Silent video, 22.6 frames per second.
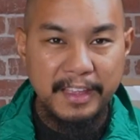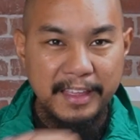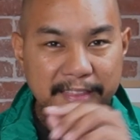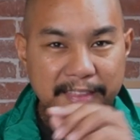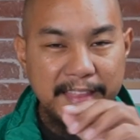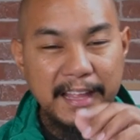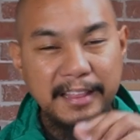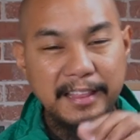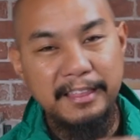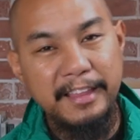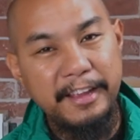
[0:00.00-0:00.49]

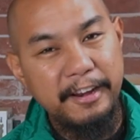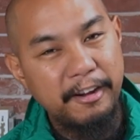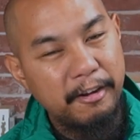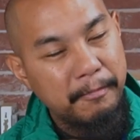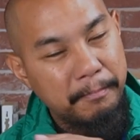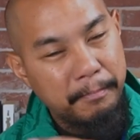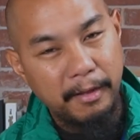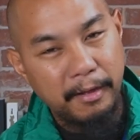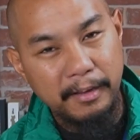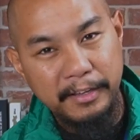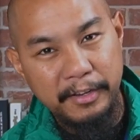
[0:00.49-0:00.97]
that layer
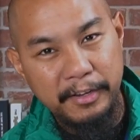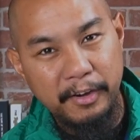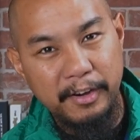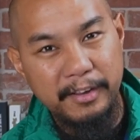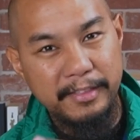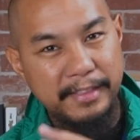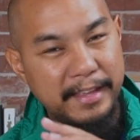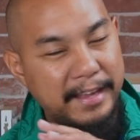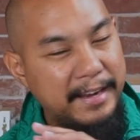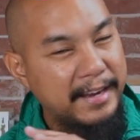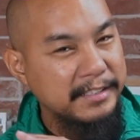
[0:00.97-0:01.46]
of
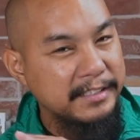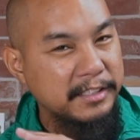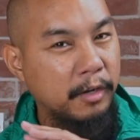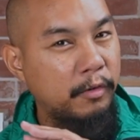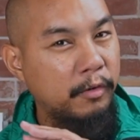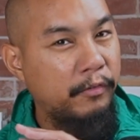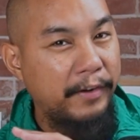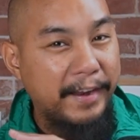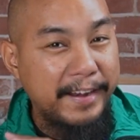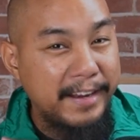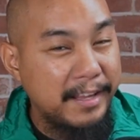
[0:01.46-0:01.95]
polyurethane has
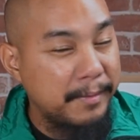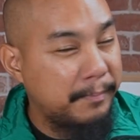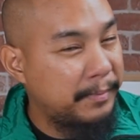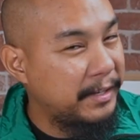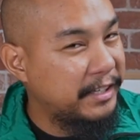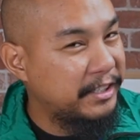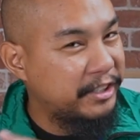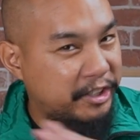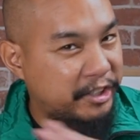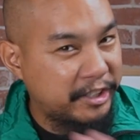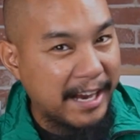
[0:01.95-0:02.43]
already
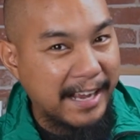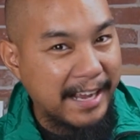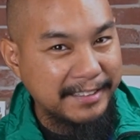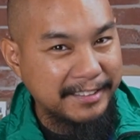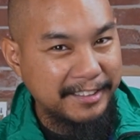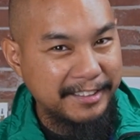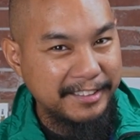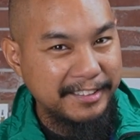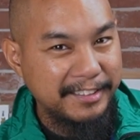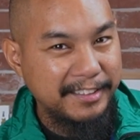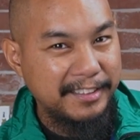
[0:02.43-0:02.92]
been
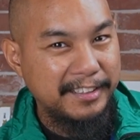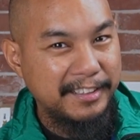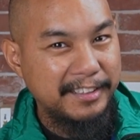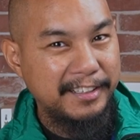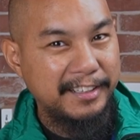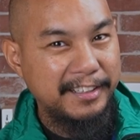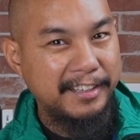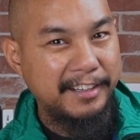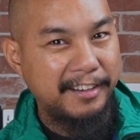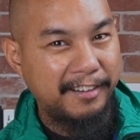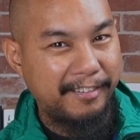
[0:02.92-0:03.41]
shattered,
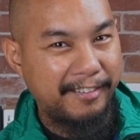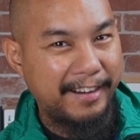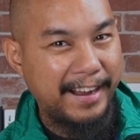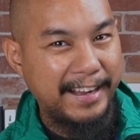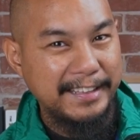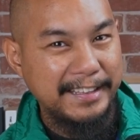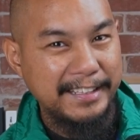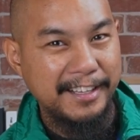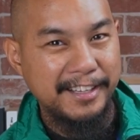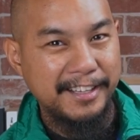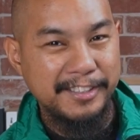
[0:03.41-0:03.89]

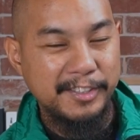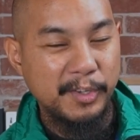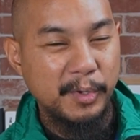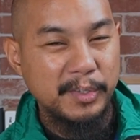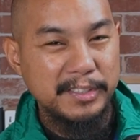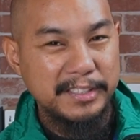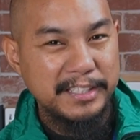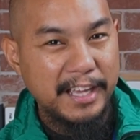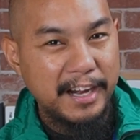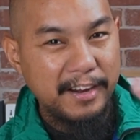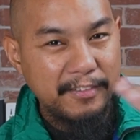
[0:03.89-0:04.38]
right? So
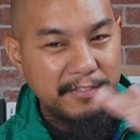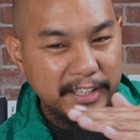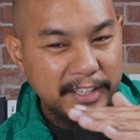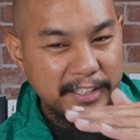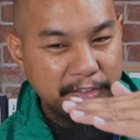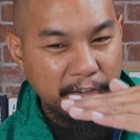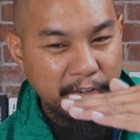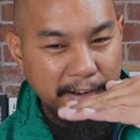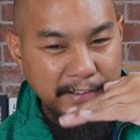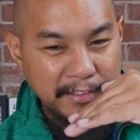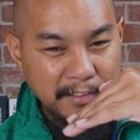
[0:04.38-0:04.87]
instead of
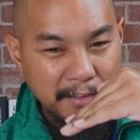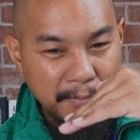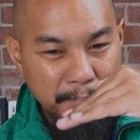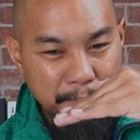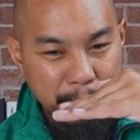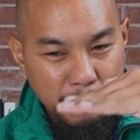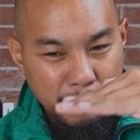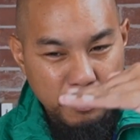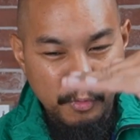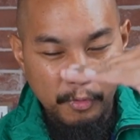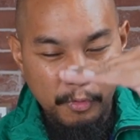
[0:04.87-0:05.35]
it trying to
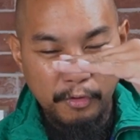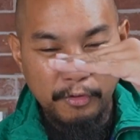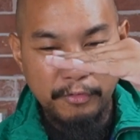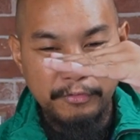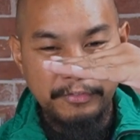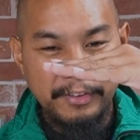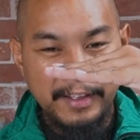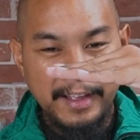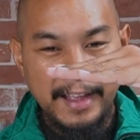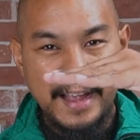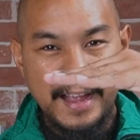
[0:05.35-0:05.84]

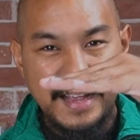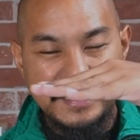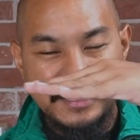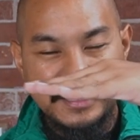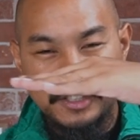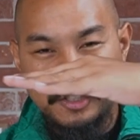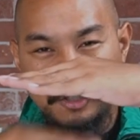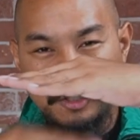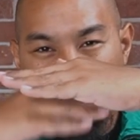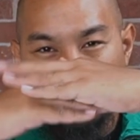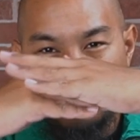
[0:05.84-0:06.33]
move
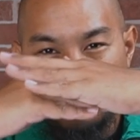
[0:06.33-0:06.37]
as two